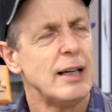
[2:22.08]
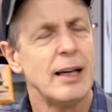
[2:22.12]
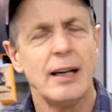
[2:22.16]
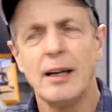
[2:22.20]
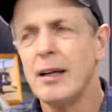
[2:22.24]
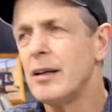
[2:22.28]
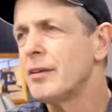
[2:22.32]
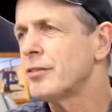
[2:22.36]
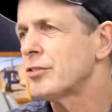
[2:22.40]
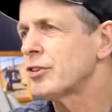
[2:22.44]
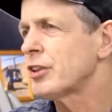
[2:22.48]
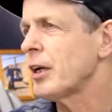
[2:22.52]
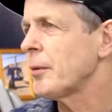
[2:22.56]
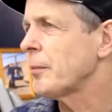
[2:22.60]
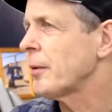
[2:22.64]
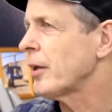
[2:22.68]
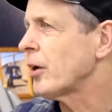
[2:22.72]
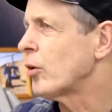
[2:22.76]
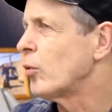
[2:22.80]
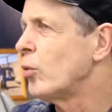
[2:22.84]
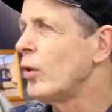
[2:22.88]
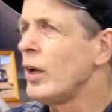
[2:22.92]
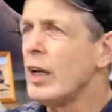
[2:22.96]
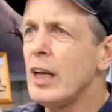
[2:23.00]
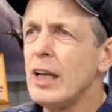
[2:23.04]
if
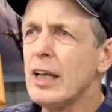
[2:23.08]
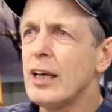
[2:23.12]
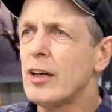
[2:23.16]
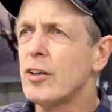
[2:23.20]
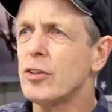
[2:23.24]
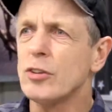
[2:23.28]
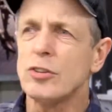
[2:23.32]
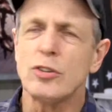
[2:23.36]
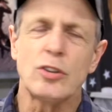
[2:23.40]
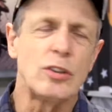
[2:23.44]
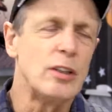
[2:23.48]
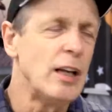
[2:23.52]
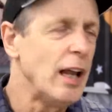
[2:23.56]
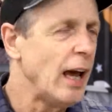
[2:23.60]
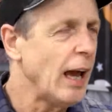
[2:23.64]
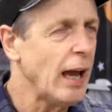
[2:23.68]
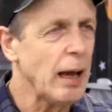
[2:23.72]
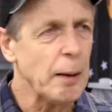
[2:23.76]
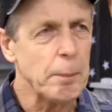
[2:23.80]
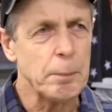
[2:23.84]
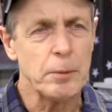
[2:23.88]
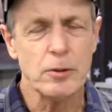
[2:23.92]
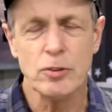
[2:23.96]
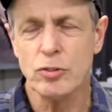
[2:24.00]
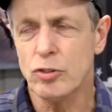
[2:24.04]
something really good
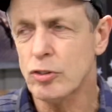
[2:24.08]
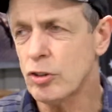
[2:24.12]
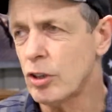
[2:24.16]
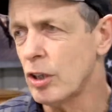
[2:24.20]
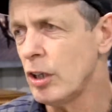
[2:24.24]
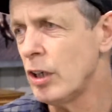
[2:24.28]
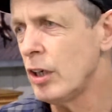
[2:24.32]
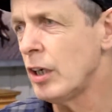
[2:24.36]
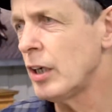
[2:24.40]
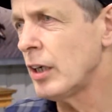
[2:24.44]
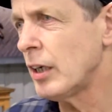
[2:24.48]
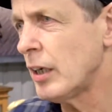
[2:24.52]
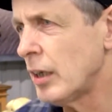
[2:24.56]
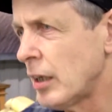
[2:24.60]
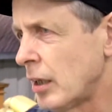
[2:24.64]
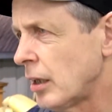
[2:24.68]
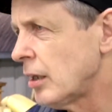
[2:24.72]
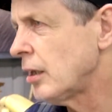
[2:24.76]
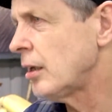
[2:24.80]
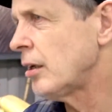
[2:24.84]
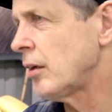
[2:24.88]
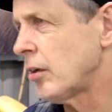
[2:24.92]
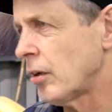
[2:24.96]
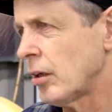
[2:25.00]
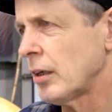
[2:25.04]
happens to
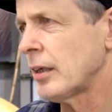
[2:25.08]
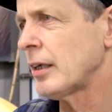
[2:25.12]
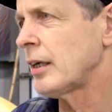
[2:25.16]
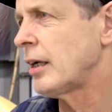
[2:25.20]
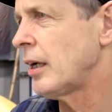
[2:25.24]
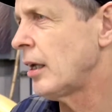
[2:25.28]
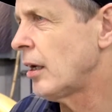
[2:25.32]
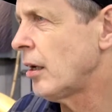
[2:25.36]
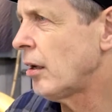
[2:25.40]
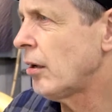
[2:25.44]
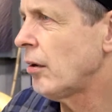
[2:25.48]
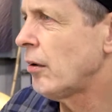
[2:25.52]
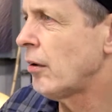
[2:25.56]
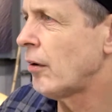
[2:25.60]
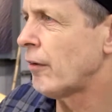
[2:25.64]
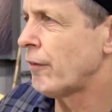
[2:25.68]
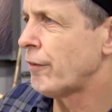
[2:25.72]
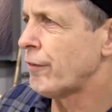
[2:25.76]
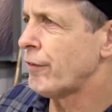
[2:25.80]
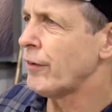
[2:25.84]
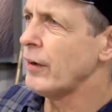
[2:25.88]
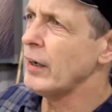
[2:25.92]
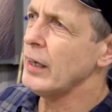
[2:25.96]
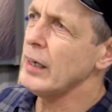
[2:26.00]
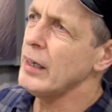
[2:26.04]
you, like, you know, a
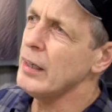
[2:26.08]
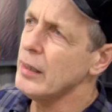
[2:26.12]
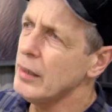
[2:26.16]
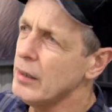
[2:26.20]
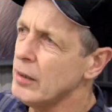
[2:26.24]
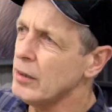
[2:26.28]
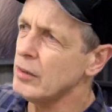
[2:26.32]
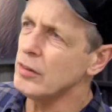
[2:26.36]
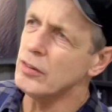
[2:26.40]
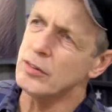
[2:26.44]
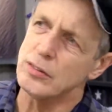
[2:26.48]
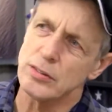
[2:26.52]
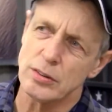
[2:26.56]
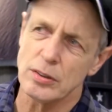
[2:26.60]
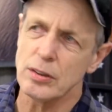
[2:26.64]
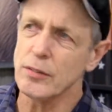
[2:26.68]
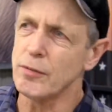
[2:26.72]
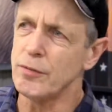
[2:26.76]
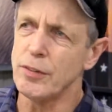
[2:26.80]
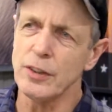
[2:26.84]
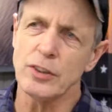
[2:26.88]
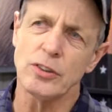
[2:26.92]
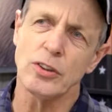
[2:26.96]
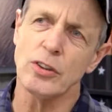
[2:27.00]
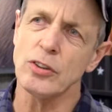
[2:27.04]
friend
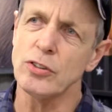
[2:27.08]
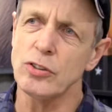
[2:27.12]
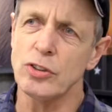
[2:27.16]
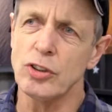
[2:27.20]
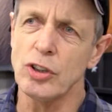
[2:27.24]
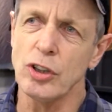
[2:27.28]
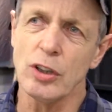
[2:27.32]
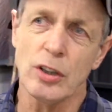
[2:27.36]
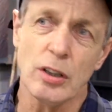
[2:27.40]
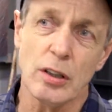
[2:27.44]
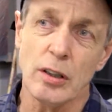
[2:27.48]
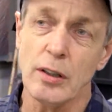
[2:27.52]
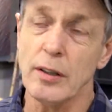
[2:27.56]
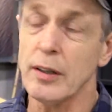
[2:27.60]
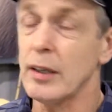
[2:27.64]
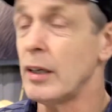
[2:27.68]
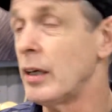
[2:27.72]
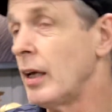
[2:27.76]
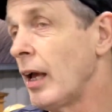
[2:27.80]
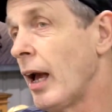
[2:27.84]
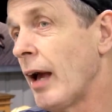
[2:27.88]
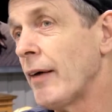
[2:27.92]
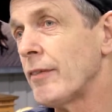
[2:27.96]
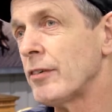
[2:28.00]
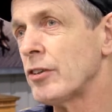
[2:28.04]
visits you that
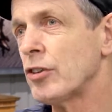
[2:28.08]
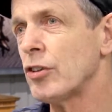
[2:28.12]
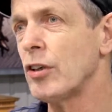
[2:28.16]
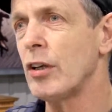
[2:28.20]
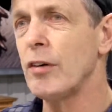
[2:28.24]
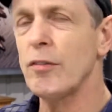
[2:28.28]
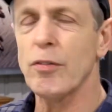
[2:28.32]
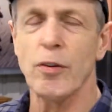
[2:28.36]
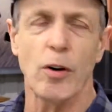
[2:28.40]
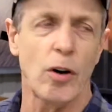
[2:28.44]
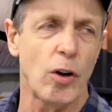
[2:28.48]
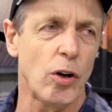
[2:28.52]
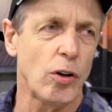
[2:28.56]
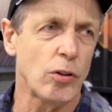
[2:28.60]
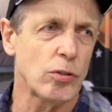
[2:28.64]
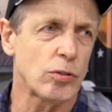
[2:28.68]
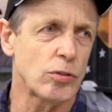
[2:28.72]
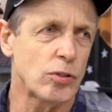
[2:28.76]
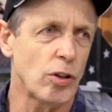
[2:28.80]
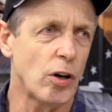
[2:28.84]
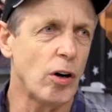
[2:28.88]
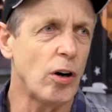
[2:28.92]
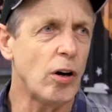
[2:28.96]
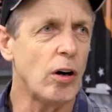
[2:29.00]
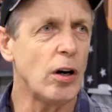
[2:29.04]
you haven't seen for a long
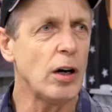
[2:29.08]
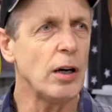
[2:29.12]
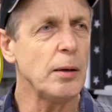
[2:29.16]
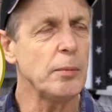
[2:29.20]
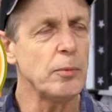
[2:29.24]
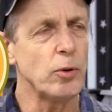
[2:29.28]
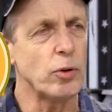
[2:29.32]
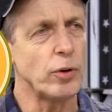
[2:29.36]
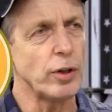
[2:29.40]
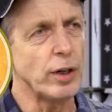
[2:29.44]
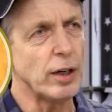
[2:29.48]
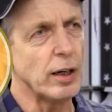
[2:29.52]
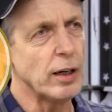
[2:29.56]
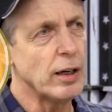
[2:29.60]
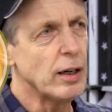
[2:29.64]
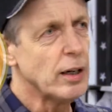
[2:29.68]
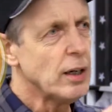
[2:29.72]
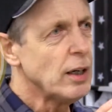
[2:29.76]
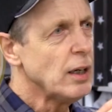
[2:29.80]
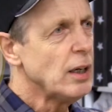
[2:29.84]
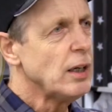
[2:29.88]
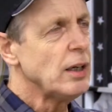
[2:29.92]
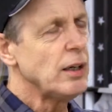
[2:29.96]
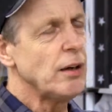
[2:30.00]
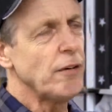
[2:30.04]
time, or you
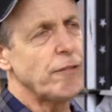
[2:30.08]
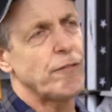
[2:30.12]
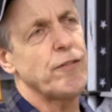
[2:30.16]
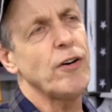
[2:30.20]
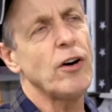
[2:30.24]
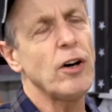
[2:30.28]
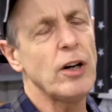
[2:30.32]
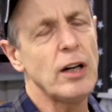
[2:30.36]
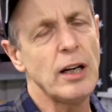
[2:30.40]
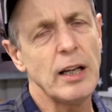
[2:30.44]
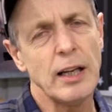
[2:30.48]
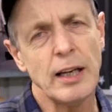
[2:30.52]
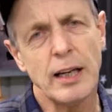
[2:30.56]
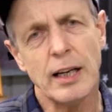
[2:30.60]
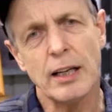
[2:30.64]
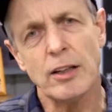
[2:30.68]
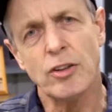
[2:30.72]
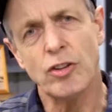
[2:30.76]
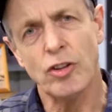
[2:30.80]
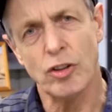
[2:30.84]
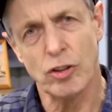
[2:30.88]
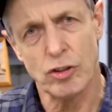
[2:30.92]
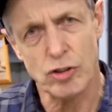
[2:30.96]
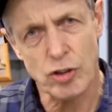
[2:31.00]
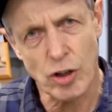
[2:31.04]
finally
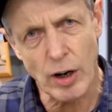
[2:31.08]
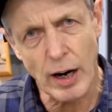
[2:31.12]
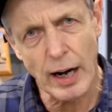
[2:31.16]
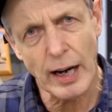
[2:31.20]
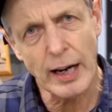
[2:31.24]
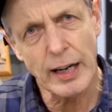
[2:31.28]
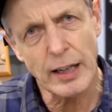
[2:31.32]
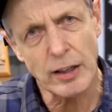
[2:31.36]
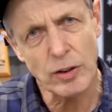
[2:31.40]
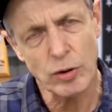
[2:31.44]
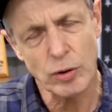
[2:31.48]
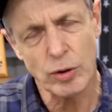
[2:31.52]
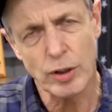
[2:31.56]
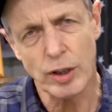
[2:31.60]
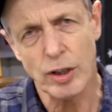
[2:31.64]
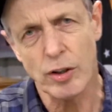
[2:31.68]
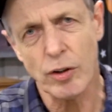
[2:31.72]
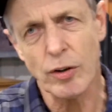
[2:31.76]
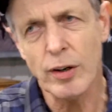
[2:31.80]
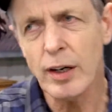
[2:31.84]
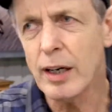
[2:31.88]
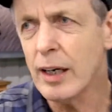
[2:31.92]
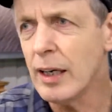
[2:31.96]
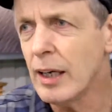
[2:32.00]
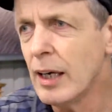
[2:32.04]
get your trade or
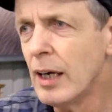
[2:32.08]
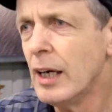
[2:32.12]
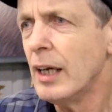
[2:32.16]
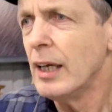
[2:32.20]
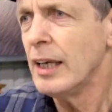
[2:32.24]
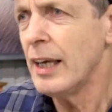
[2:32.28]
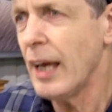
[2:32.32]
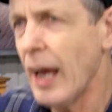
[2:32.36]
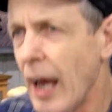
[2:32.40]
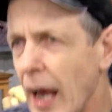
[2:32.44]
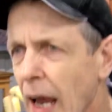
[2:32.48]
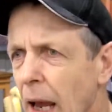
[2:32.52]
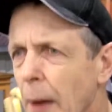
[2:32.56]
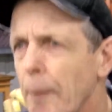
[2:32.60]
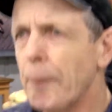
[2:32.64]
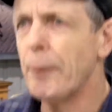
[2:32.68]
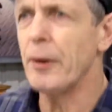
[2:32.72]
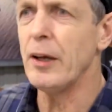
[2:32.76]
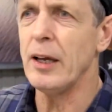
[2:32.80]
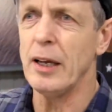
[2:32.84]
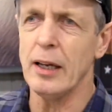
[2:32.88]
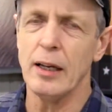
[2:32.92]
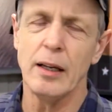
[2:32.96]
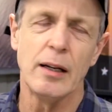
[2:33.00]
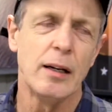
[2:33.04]
degree, you're
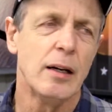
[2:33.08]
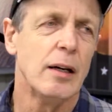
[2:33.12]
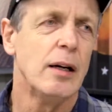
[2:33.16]
happy.